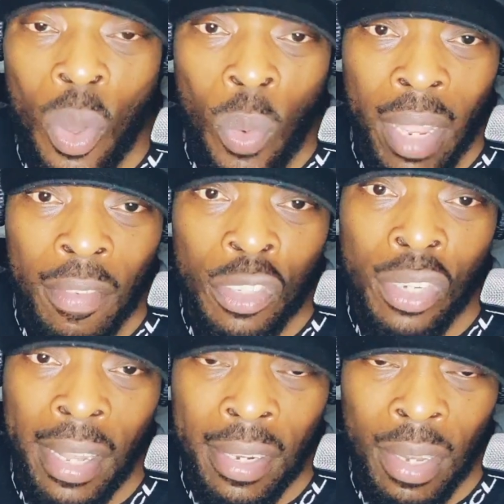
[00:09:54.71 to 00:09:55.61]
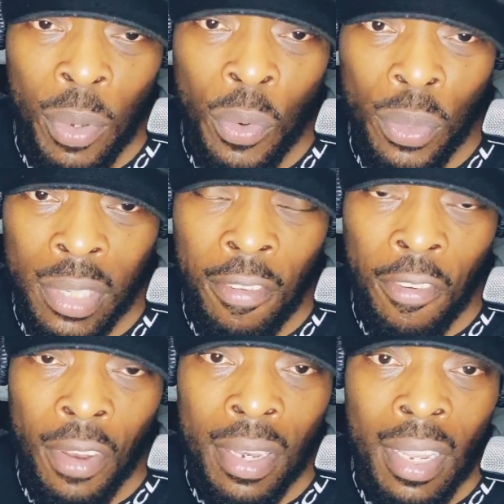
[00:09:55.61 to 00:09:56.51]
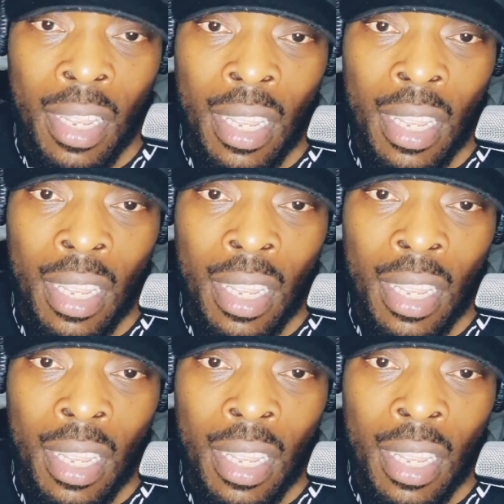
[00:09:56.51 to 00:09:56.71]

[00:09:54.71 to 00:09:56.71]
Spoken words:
whatever. Genetically, we're all different.